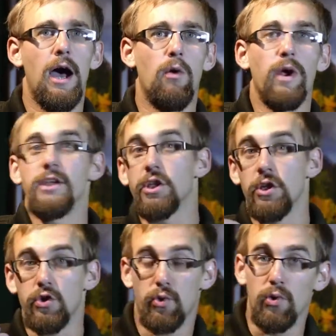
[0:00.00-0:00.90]
ways to
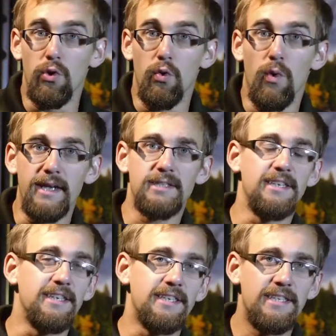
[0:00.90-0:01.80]
control, ways
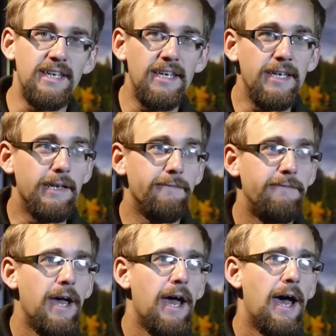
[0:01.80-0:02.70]
to
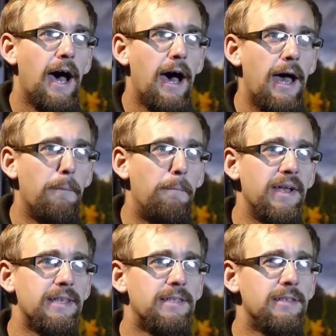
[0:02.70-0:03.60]
deceive.
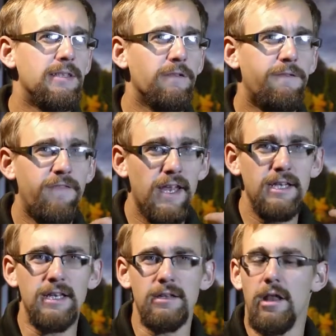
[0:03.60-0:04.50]
But
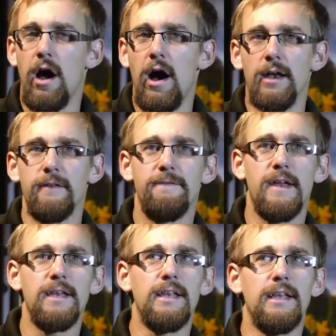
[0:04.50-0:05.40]
defending law,
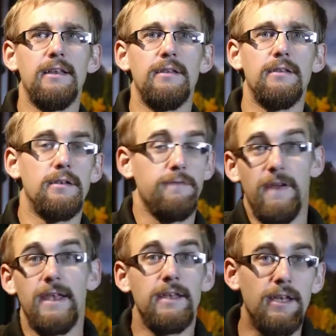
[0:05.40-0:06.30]
defending the
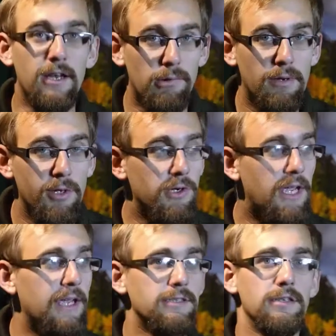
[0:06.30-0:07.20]
defendant in a criminal
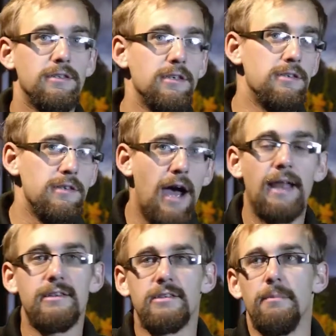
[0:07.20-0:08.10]
case is
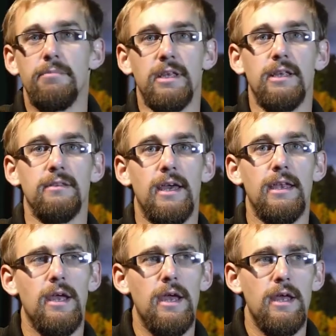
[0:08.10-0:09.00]
not something
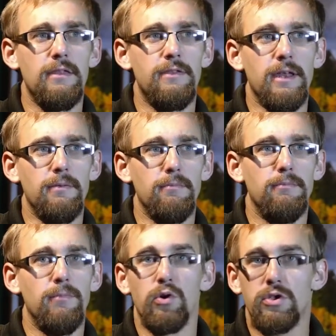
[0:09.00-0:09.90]
that
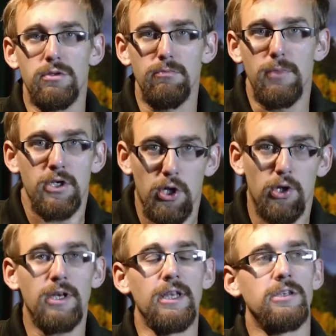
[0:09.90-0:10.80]
most
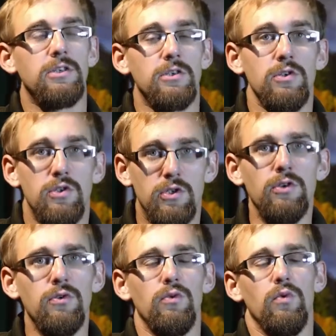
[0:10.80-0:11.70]
attorneys
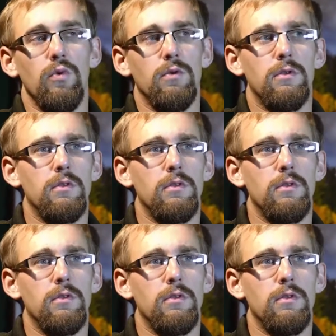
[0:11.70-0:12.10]
do.